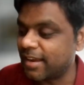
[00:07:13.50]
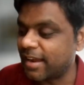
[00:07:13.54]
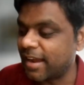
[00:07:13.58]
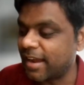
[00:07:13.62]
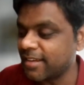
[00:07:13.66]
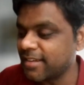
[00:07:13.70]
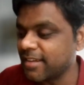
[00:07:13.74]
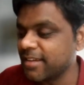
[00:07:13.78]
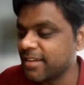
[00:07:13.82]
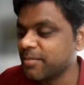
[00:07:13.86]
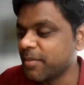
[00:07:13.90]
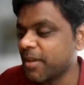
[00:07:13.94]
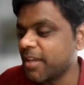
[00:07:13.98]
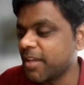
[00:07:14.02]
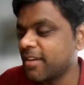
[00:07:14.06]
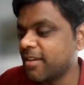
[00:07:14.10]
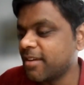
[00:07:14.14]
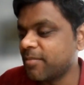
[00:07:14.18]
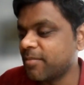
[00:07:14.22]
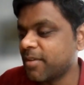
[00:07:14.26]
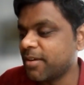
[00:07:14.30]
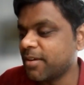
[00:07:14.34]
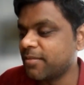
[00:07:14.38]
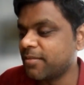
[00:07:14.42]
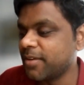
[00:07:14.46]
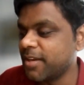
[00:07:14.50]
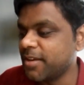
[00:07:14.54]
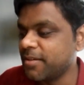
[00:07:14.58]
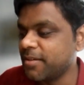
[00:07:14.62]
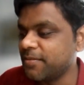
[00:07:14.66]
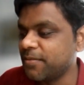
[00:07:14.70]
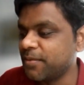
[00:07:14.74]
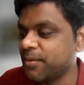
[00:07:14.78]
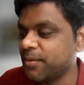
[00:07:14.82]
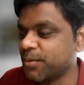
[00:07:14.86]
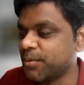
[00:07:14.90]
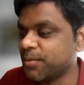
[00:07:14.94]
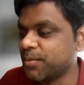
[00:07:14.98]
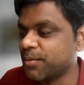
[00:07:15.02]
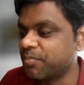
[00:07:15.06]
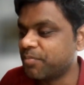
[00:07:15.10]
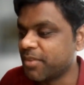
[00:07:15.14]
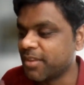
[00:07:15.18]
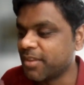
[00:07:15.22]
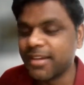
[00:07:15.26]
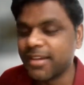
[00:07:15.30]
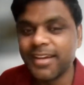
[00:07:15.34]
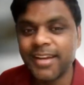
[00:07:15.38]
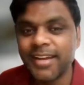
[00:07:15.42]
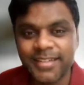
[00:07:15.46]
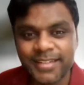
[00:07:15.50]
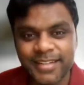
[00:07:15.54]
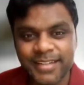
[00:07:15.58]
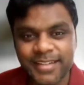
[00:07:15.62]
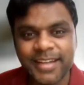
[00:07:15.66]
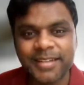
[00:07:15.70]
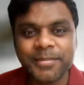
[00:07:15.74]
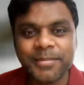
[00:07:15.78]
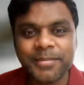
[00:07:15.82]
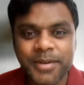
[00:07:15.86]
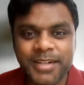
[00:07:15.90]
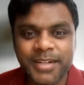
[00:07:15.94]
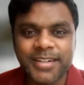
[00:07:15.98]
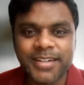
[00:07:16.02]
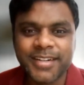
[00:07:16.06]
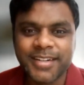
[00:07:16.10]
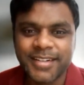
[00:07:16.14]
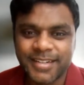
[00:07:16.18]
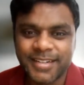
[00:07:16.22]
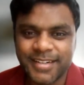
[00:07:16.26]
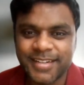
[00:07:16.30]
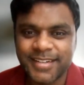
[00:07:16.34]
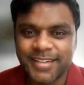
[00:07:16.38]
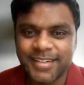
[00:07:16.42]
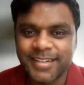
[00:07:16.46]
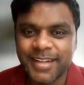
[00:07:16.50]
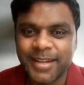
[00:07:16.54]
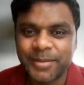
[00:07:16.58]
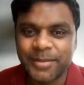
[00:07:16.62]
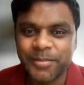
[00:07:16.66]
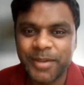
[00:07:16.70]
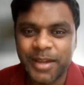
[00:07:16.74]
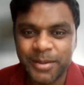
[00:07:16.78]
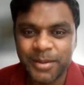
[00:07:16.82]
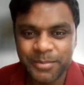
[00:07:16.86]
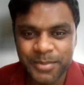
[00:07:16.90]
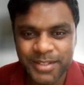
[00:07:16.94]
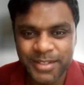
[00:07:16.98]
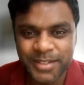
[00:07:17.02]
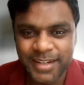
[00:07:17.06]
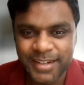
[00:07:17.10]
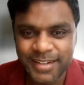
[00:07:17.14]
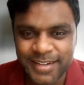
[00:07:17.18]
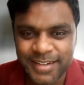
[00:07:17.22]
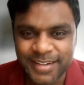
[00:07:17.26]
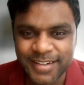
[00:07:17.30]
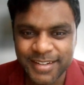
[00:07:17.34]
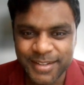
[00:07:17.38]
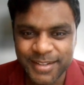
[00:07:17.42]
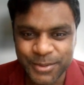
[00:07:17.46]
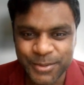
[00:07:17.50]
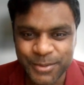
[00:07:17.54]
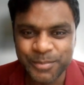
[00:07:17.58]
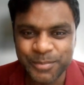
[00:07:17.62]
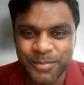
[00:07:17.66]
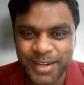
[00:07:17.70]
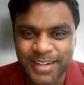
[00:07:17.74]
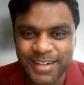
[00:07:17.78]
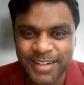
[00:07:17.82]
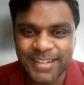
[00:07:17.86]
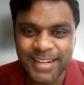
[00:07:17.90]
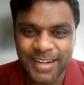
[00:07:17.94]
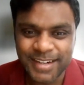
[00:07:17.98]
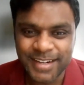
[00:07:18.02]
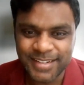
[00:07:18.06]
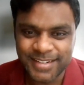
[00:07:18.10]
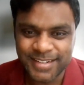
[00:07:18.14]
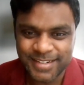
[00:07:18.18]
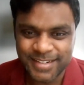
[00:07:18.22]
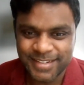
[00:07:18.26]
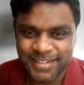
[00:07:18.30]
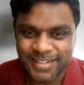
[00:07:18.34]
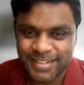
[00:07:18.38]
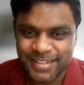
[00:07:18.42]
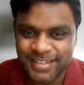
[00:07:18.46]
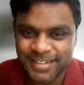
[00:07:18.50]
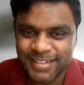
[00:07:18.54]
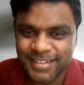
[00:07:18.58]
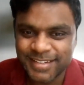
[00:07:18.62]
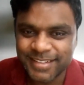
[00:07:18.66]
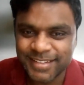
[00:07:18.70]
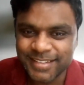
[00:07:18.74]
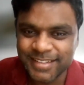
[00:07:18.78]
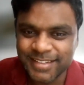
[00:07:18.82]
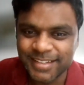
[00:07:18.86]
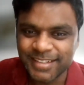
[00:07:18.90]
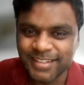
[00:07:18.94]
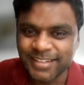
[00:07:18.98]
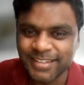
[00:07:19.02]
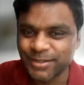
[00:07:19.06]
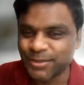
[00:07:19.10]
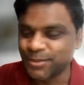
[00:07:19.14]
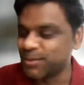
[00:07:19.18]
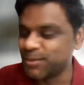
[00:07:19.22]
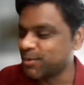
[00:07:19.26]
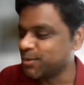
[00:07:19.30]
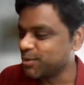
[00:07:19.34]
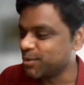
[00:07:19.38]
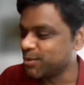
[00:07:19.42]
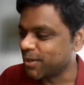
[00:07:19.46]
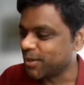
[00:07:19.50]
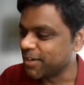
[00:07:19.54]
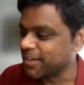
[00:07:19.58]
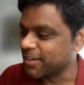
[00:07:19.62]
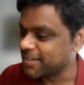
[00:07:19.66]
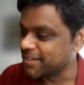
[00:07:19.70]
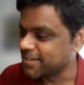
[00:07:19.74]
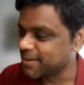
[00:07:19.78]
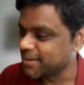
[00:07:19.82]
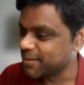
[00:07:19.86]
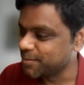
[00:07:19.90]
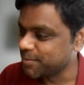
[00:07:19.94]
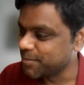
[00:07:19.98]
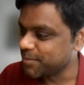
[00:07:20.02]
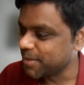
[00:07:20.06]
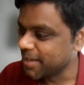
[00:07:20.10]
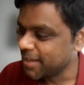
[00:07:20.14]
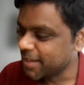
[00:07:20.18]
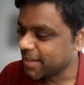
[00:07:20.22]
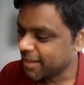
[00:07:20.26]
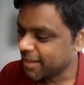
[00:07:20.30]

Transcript: I think very few get there, but I'm happy that you made that thing to join his group.